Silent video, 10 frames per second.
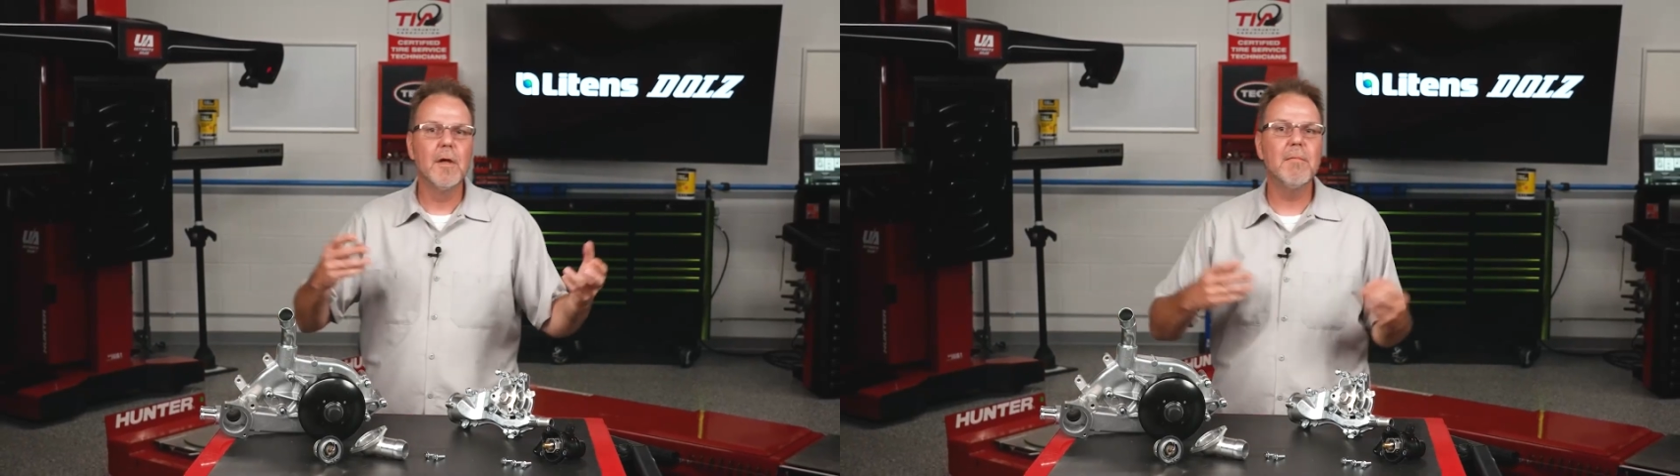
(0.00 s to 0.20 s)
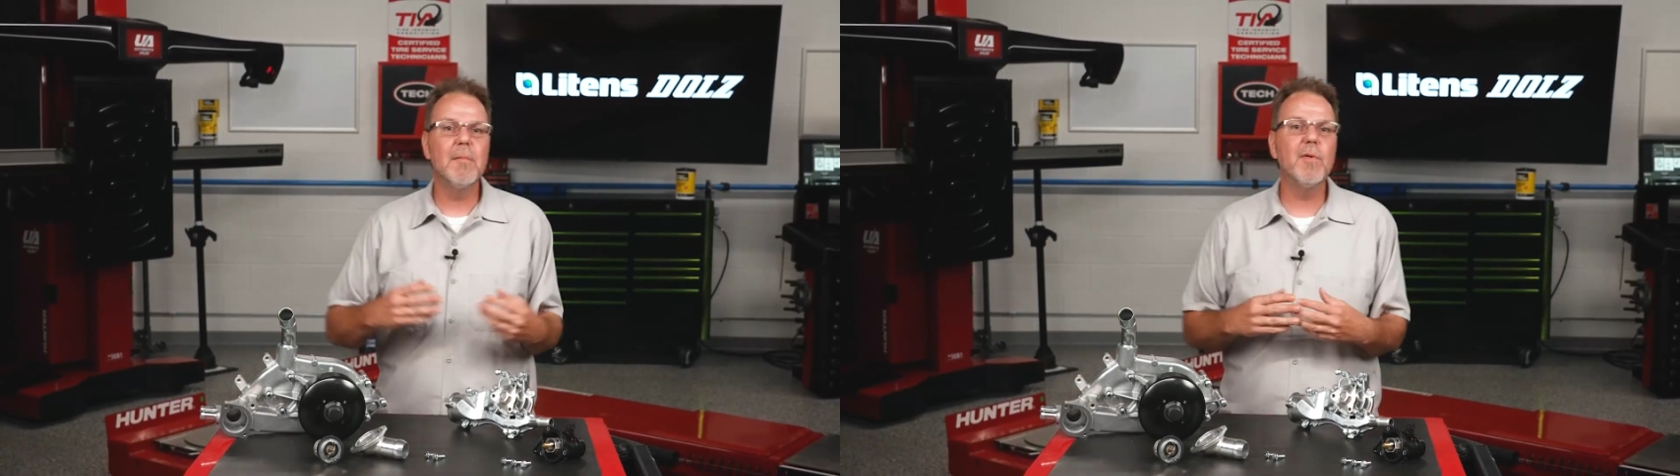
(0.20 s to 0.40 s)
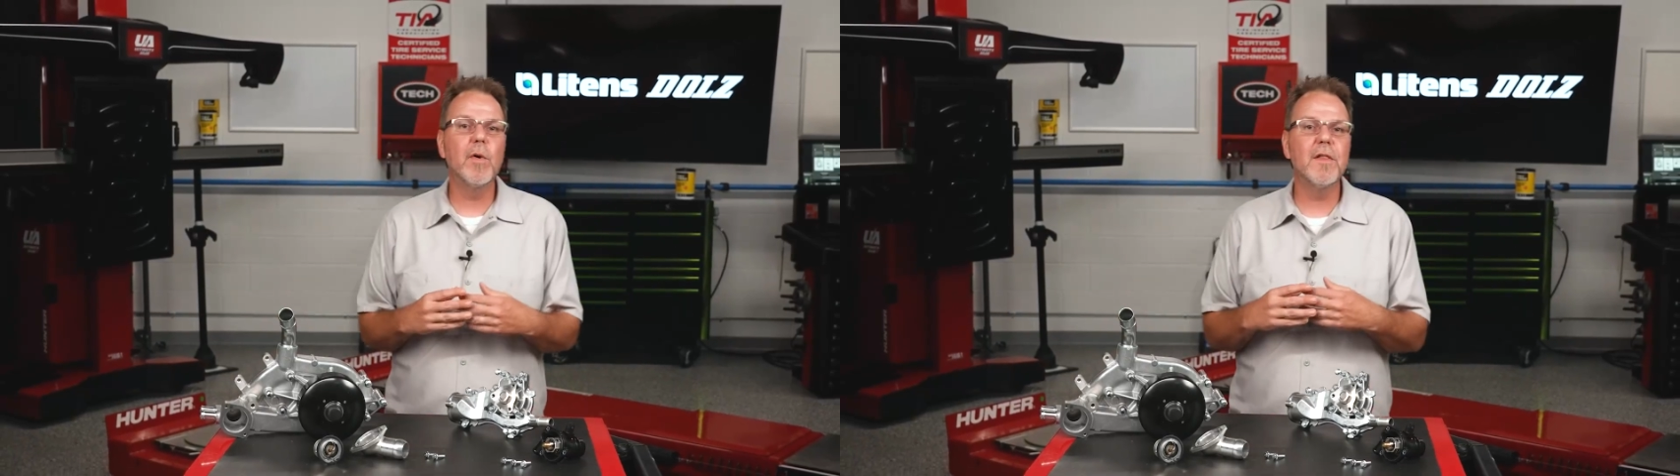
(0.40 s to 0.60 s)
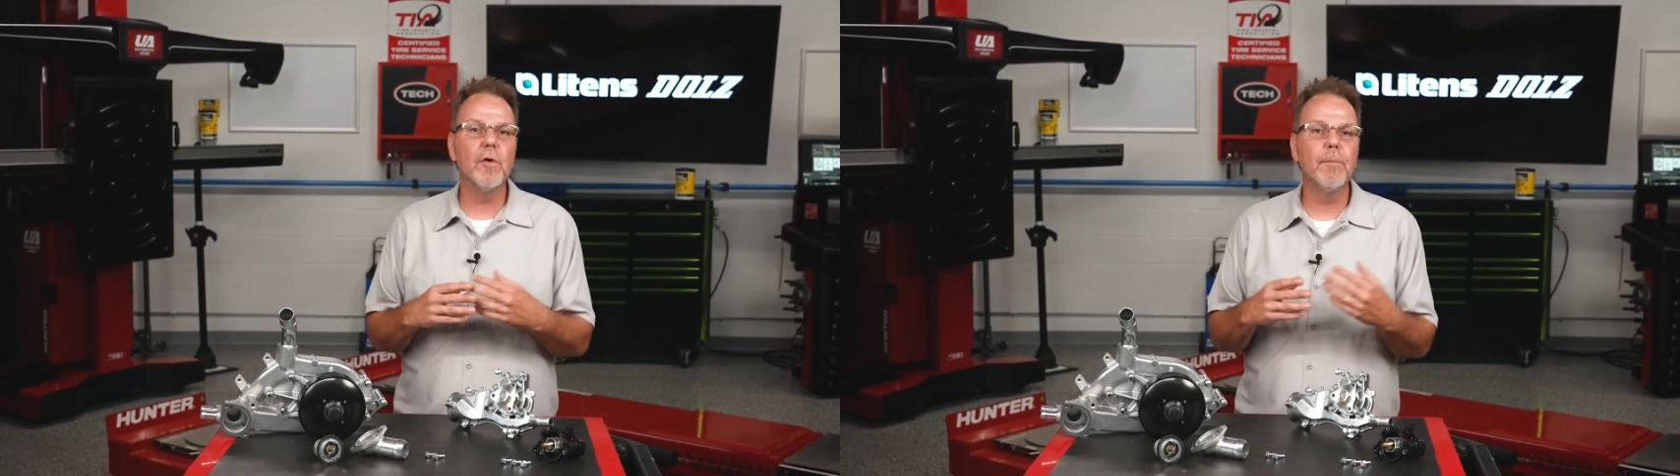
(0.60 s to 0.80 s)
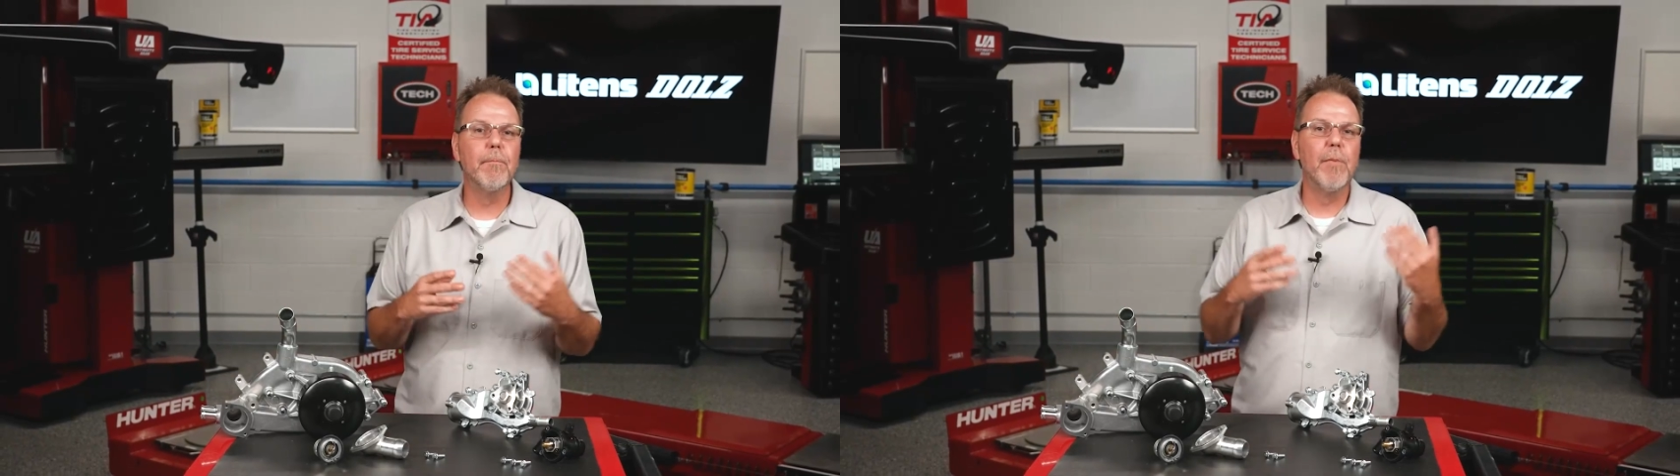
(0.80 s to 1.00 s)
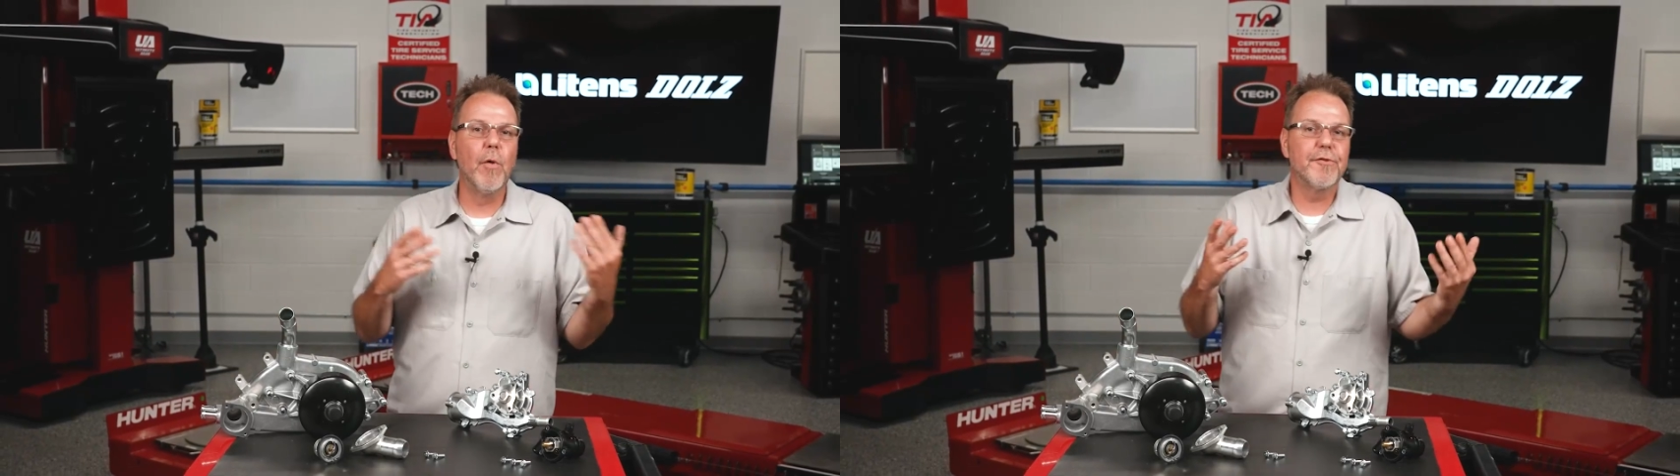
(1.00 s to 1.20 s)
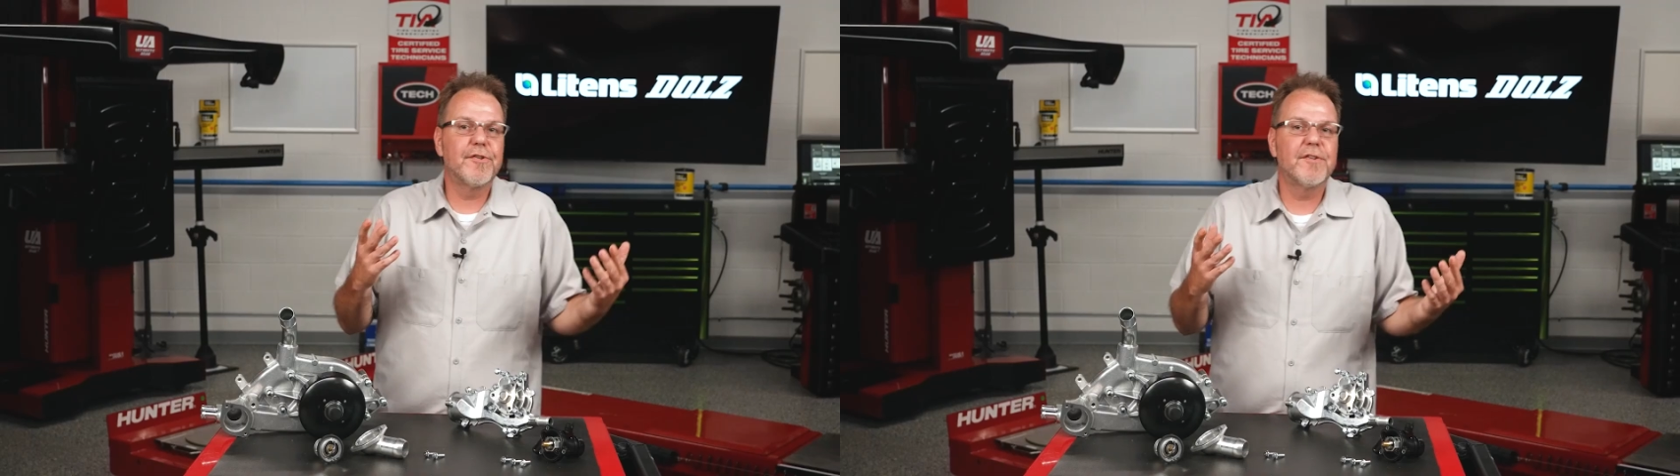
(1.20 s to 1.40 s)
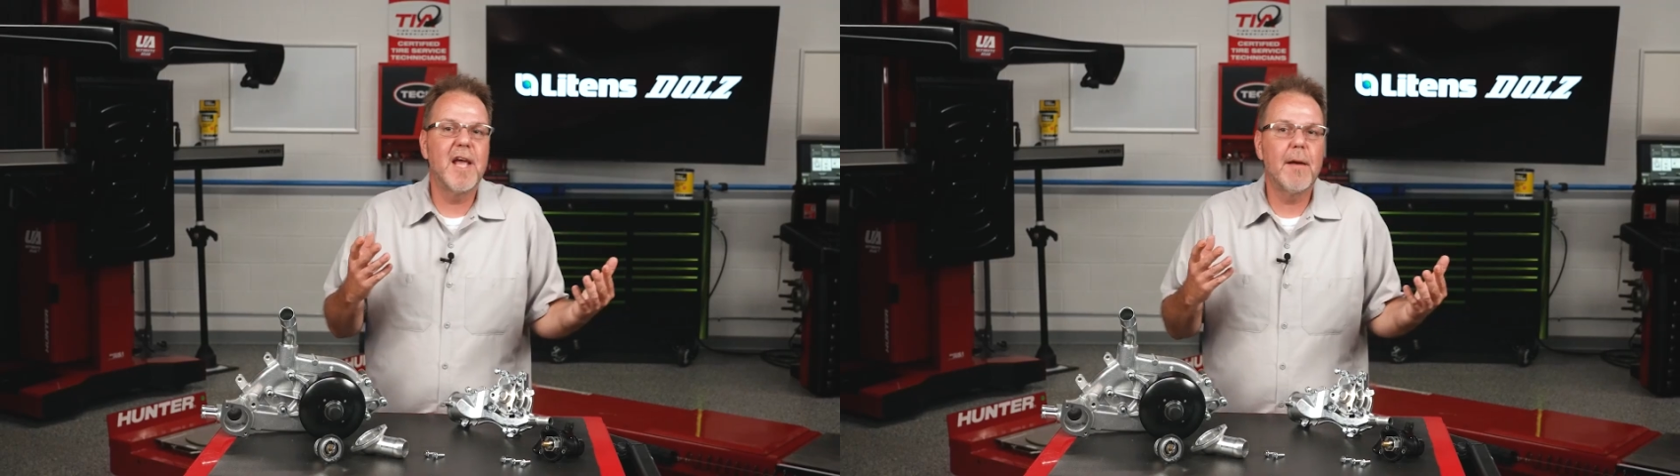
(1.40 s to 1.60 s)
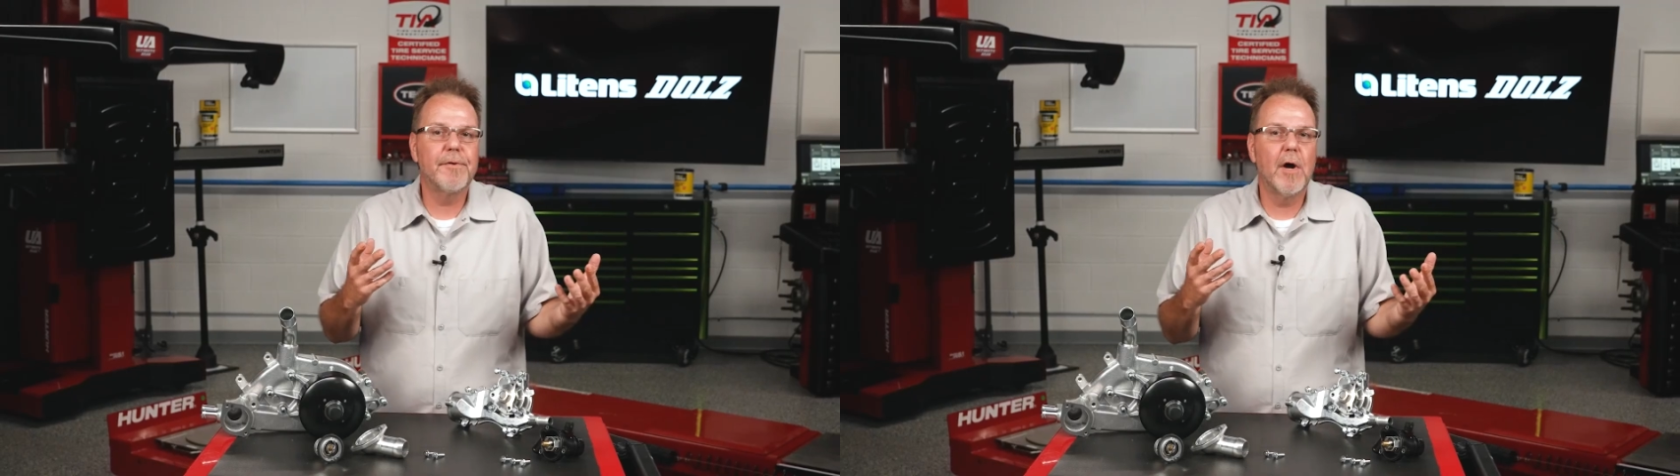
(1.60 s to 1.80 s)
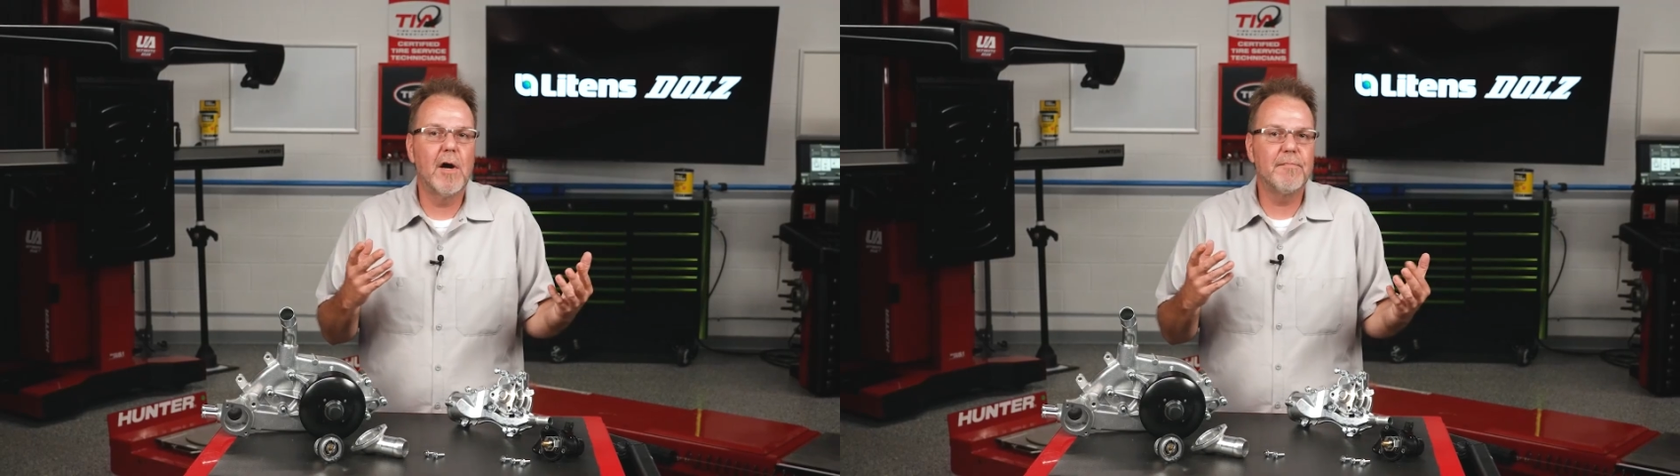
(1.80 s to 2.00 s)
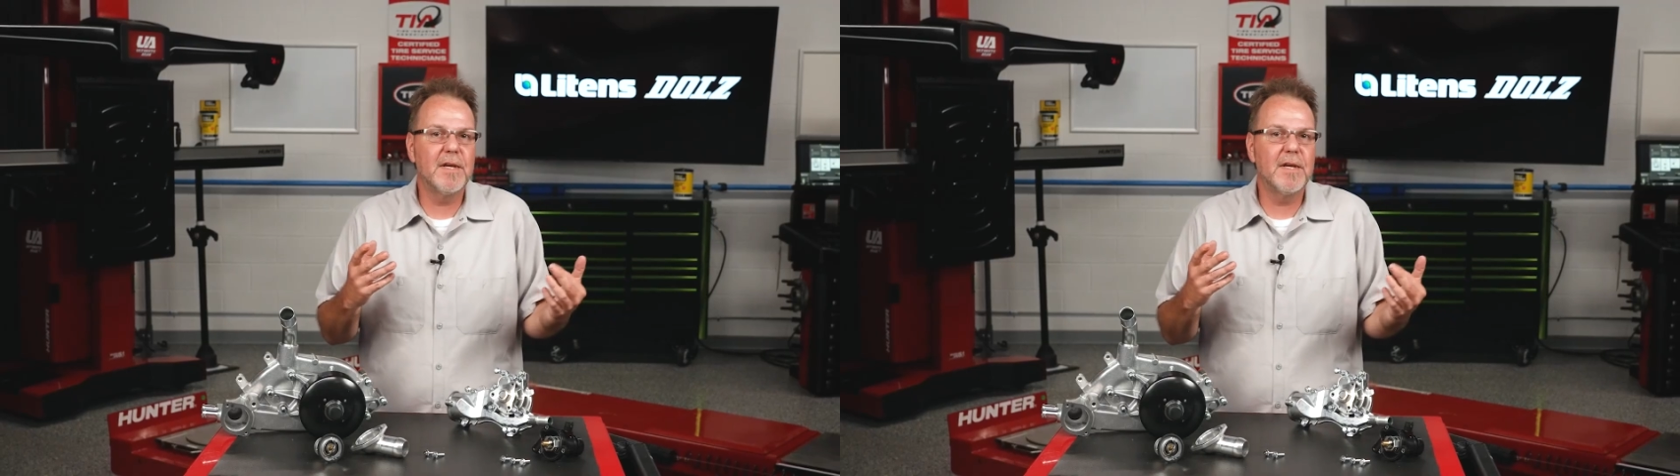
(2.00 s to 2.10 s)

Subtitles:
maybe one of the old bolts snapped off